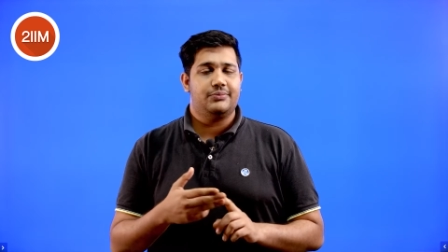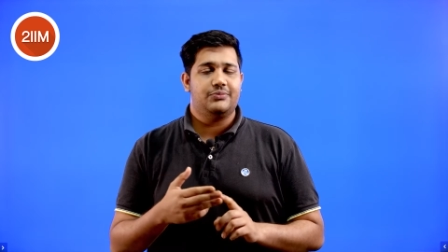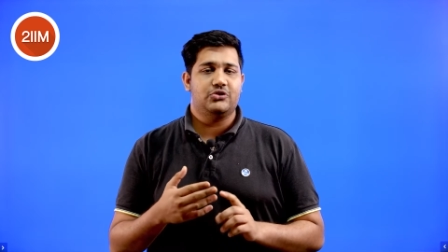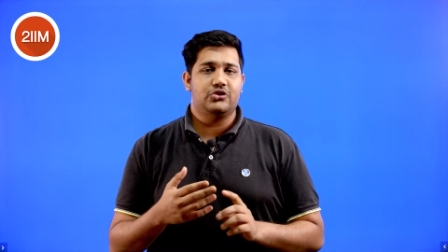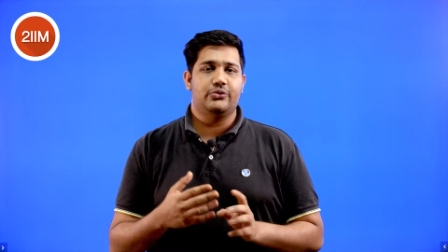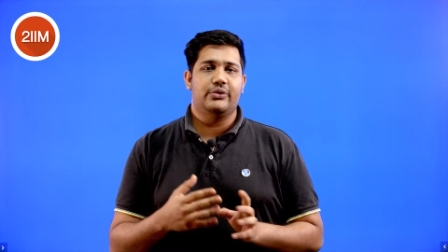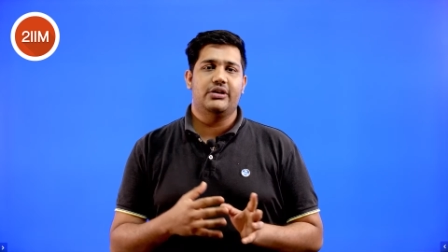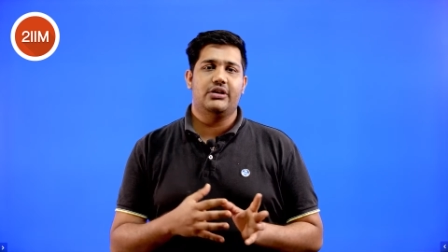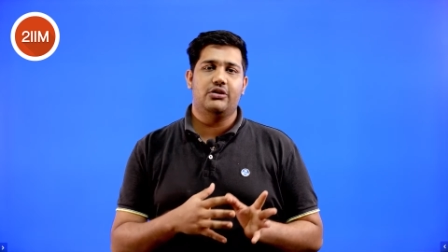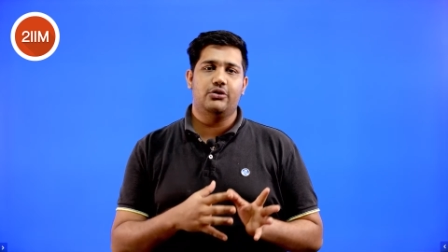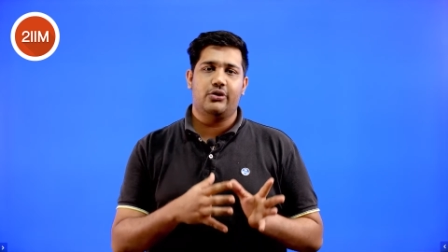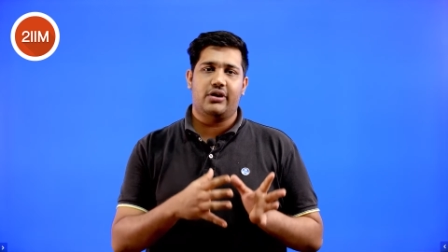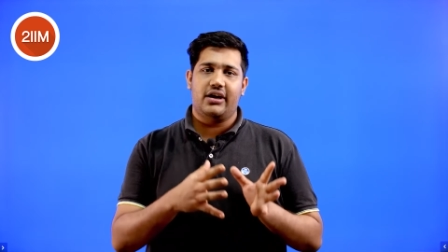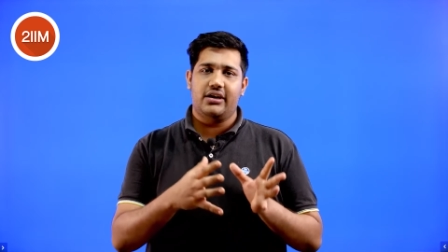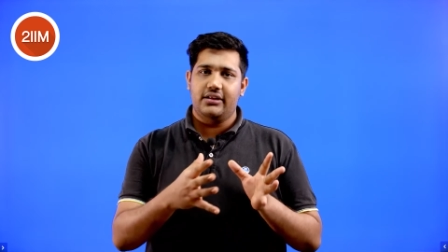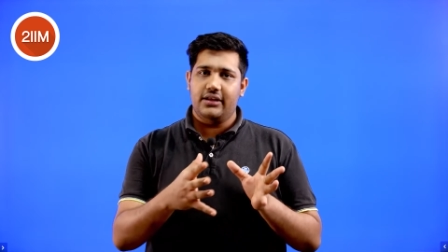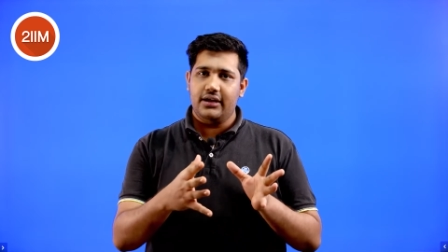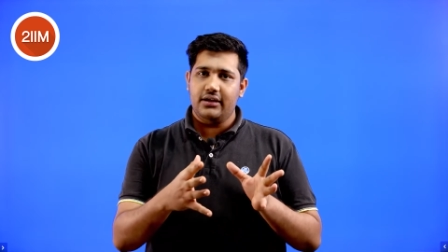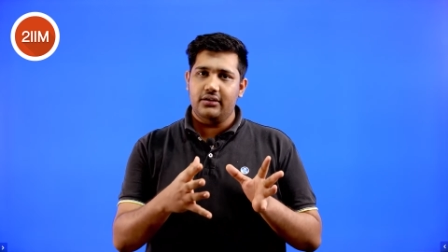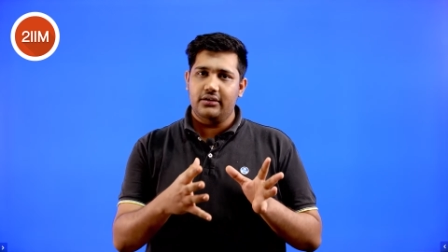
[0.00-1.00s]
So we'll look
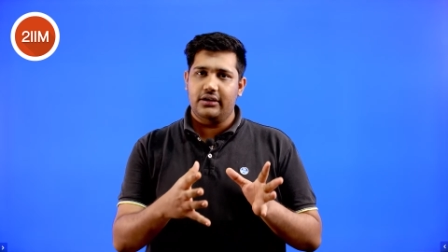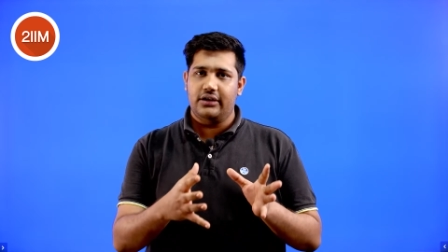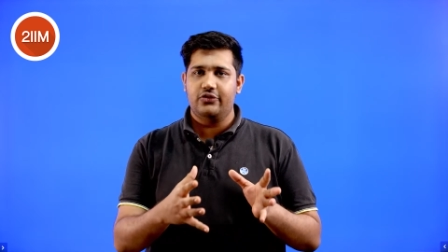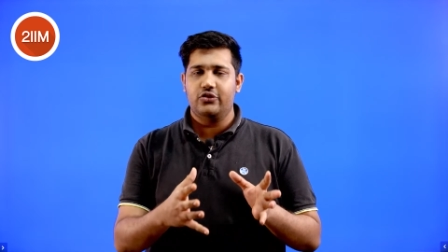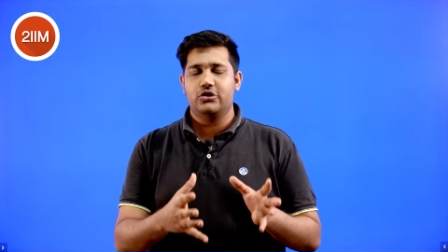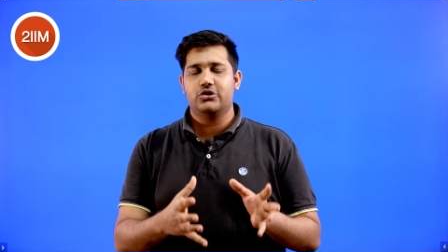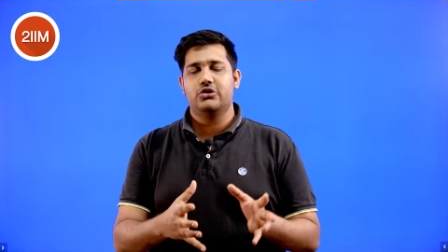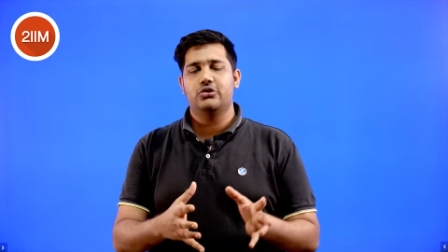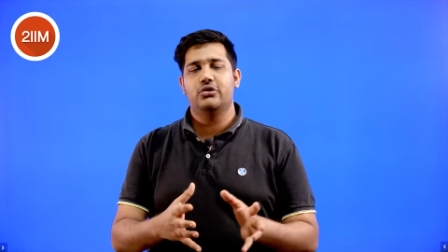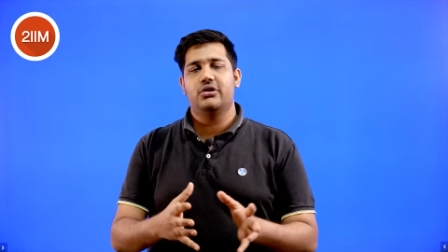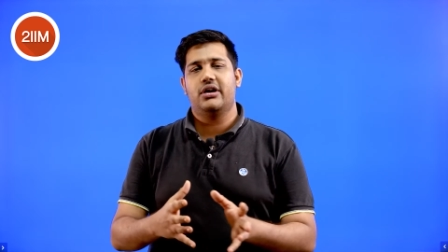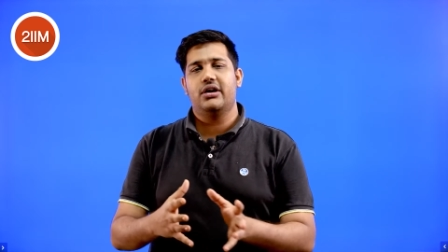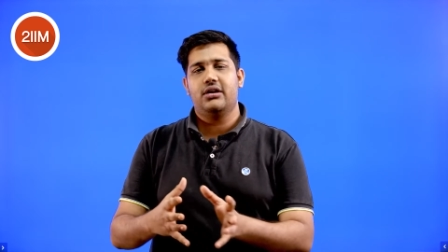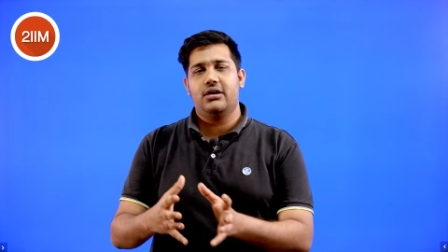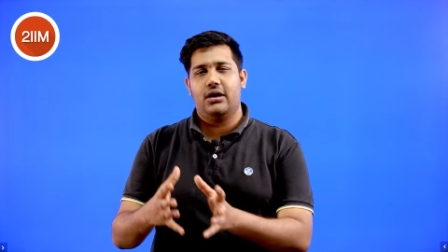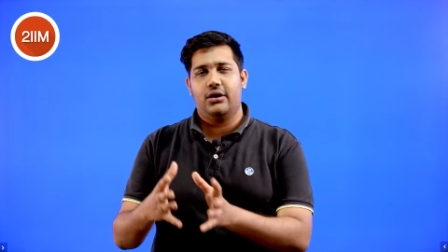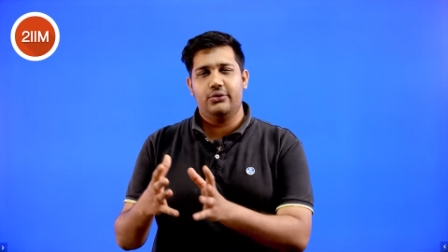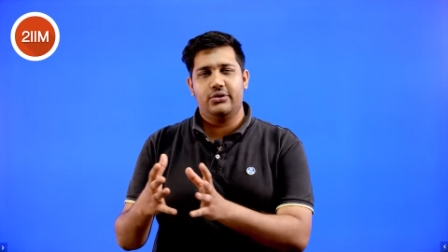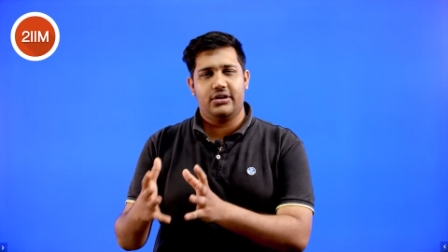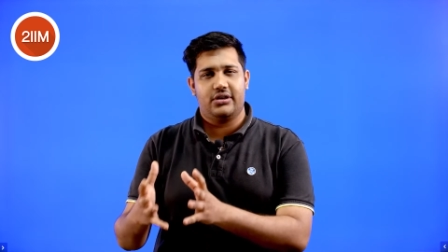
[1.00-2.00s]
at that and also look at
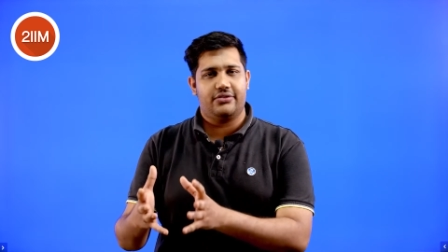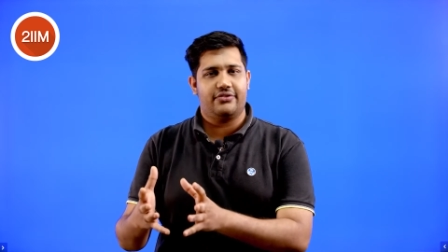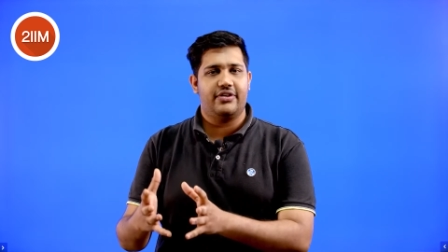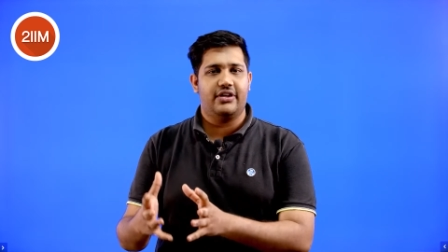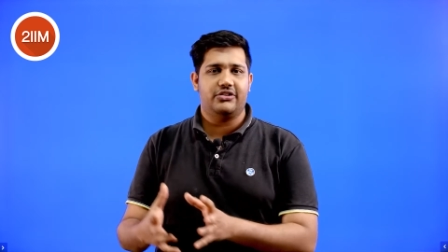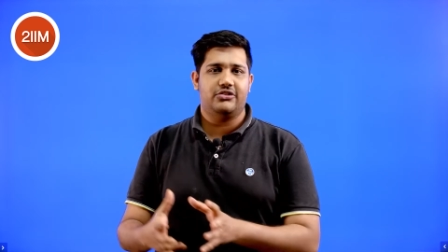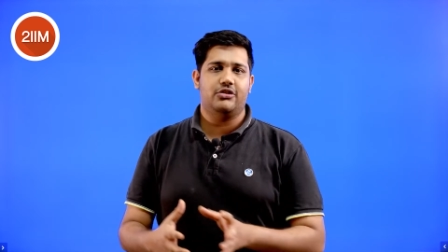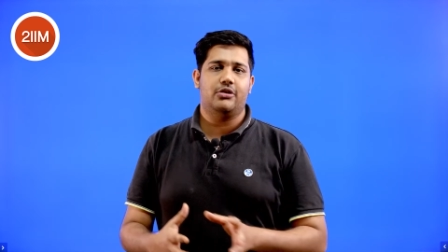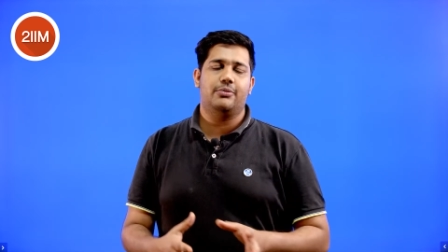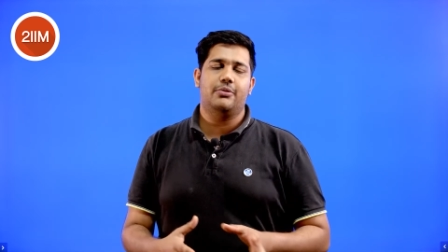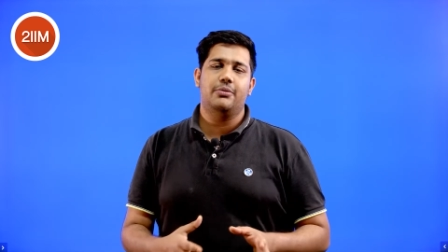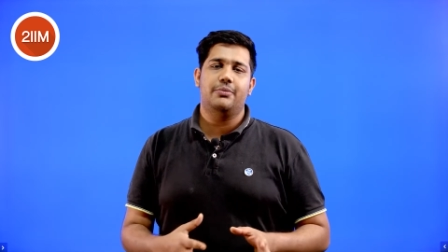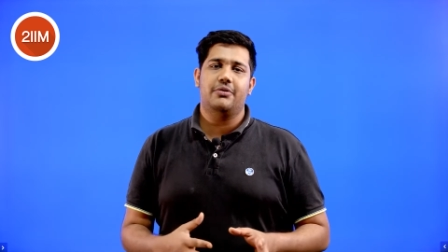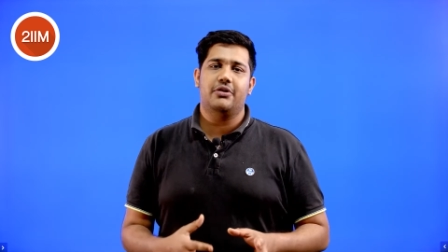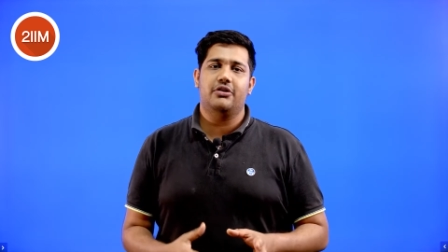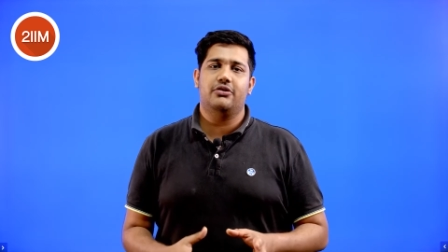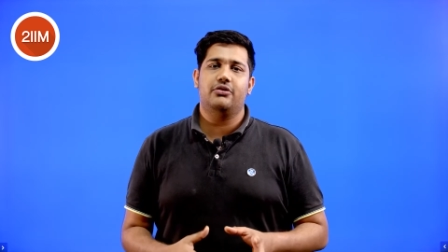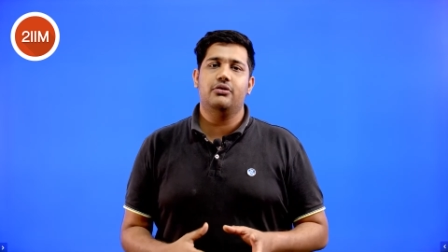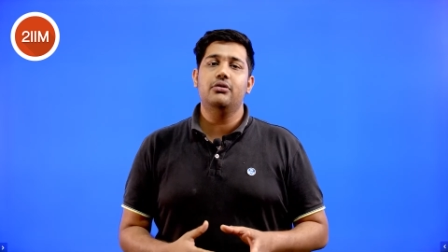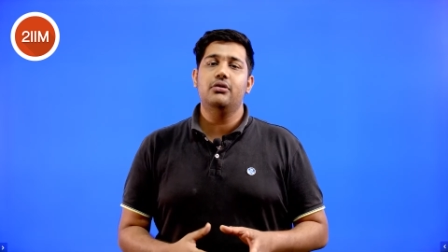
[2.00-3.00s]
how that affects your
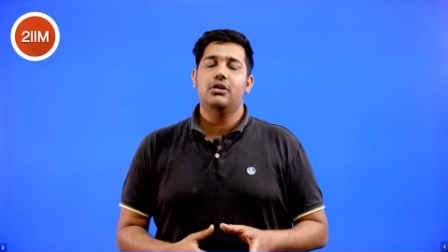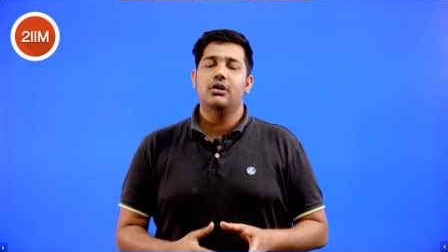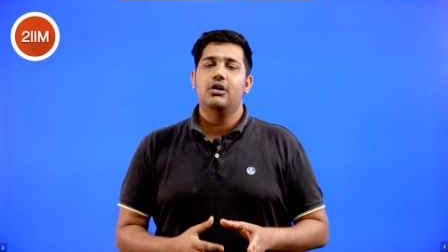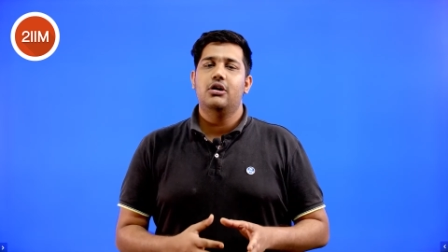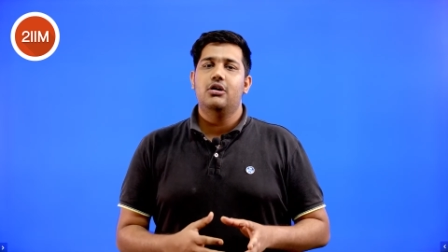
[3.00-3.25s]
preparation